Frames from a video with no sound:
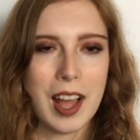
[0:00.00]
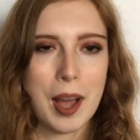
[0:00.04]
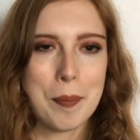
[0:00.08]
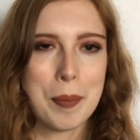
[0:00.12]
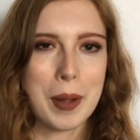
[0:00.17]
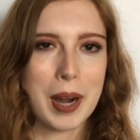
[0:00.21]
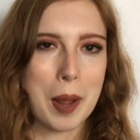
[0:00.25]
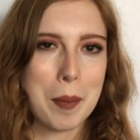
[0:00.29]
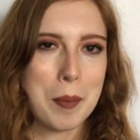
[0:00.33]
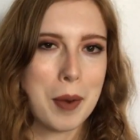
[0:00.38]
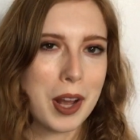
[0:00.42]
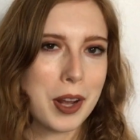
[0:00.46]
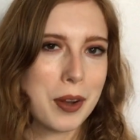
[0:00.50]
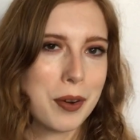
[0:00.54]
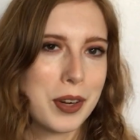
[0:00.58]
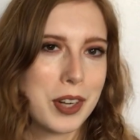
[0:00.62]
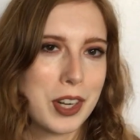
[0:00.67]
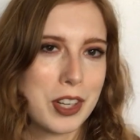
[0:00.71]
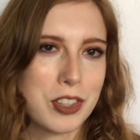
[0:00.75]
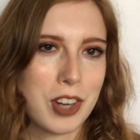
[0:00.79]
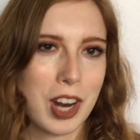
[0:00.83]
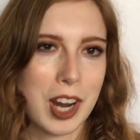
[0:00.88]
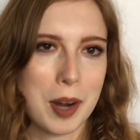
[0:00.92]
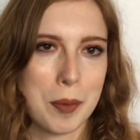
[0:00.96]
but I'm not going to
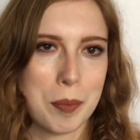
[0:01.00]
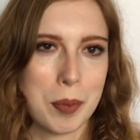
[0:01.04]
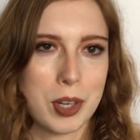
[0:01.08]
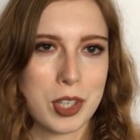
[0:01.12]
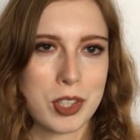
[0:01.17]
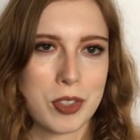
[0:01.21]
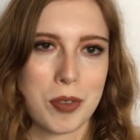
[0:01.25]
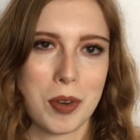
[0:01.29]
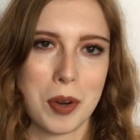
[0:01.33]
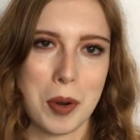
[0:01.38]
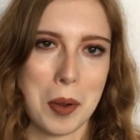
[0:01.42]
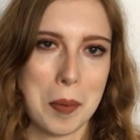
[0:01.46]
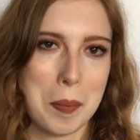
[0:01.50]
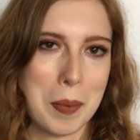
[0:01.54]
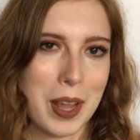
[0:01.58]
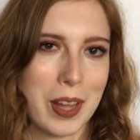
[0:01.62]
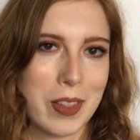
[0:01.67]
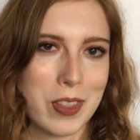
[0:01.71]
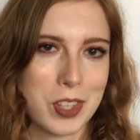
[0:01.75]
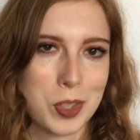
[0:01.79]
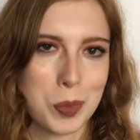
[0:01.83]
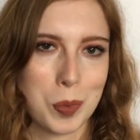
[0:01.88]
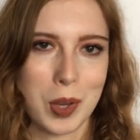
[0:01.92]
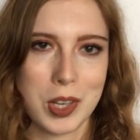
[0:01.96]
try to push through and pan
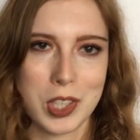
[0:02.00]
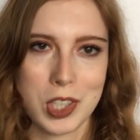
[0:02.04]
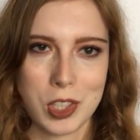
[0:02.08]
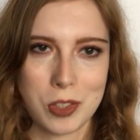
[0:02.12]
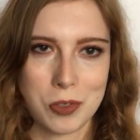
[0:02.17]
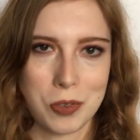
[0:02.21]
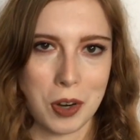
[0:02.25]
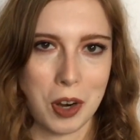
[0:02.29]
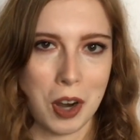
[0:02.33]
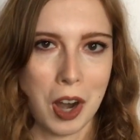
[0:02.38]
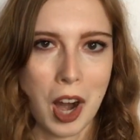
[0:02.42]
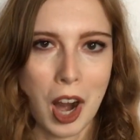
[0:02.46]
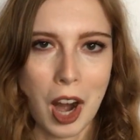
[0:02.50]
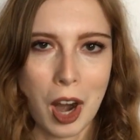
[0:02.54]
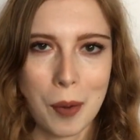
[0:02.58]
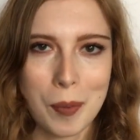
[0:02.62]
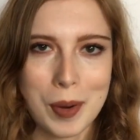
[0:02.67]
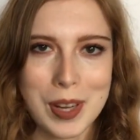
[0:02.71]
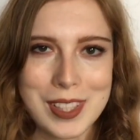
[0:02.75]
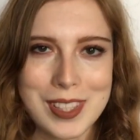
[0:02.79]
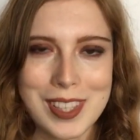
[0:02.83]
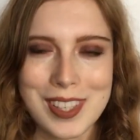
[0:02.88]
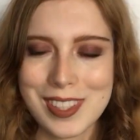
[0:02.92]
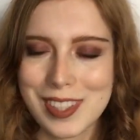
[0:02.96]
this one just for
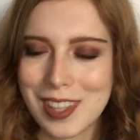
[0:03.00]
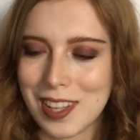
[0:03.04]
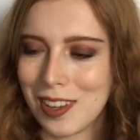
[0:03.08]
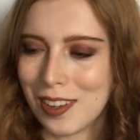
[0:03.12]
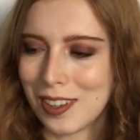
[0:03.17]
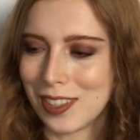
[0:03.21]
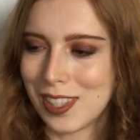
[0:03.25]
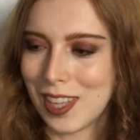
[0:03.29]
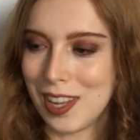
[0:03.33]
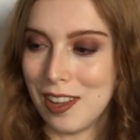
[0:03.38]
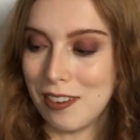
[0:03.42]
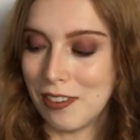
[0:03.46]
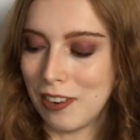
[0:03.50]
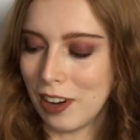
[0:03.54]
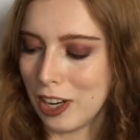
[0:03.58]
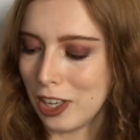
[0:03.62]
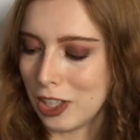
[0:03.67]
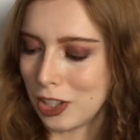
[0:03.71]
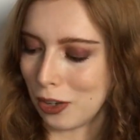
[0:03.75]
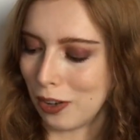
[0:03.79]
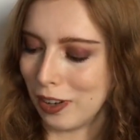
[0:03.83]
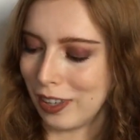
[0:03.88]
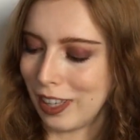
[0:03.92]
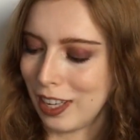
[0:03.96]
reasons that you'll see very
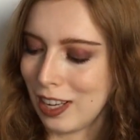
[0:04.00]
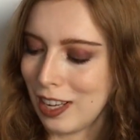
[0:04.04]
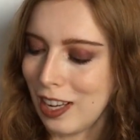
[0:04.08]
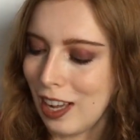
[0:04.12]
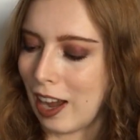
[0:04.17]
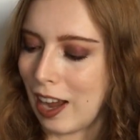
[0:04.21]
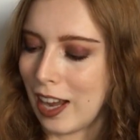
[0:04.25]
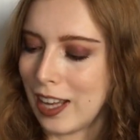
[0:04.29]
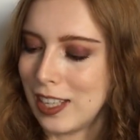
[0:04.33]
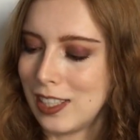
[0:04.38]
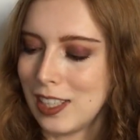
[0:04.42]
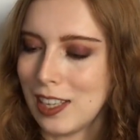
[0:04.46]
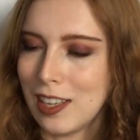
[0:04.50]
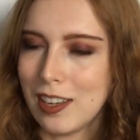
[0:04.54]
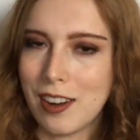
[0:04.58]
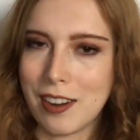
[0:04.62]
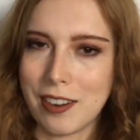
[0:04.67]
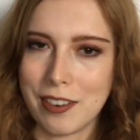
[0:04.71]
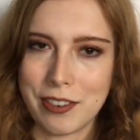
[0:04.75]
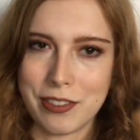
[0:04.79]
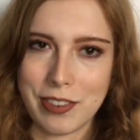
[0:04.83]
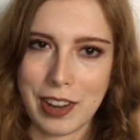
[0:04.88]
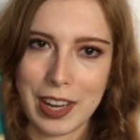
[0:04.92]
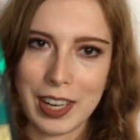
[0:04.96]
shortly. I did
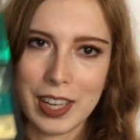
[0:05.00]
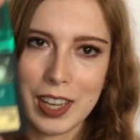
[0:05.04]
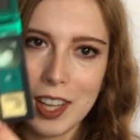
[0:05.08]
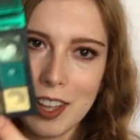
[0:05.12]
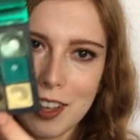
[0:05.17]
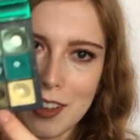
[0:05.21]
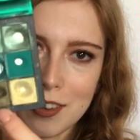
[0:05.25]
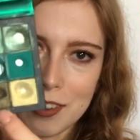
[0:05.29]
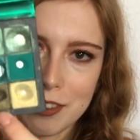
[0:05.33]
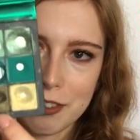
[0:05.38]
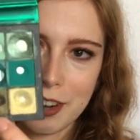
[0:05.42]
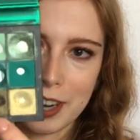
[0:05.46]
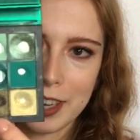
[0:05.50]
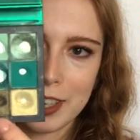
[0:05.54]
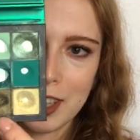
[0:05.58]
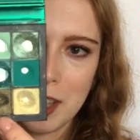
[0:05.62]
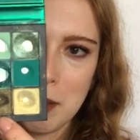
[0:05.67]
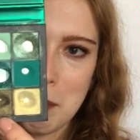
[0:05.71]
finally